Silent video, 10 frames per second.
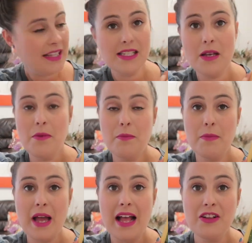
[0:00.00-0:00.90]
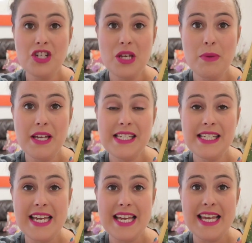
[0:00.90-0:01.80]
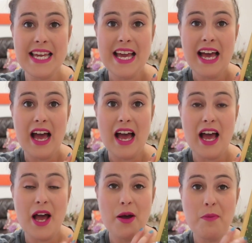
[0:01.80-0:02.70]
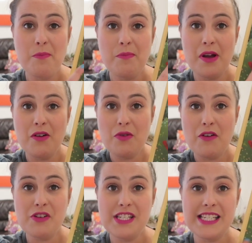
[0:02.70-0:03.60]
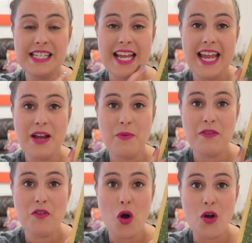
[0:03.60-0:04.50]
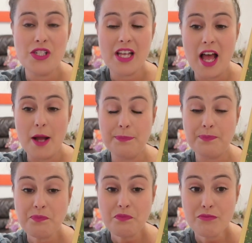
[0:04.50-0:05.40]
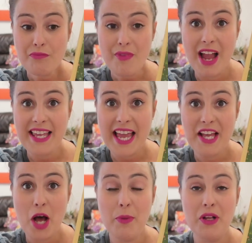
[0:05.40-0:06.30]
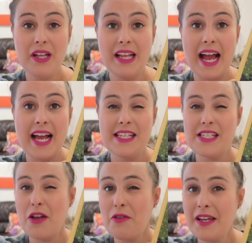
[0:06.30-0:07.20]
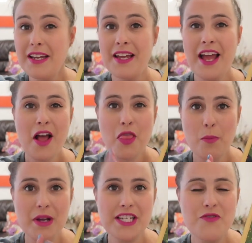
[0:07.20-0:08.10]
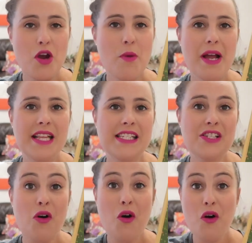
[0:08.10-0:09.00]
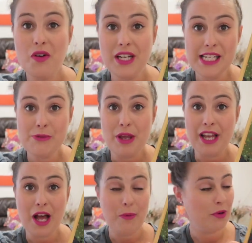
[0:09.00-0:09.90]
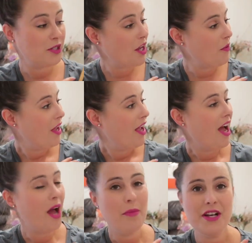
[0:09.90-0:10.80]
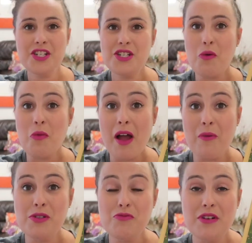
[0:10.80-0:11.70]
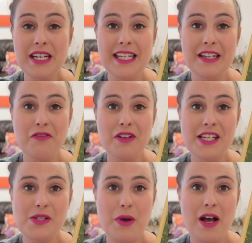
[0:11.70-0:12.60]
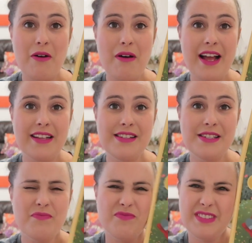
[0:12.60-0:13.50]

and some LGBT um, references in here we've got um, a gay couple and I think the budding romance of a lesbian couple. So um, I just thought that was really lovely as well and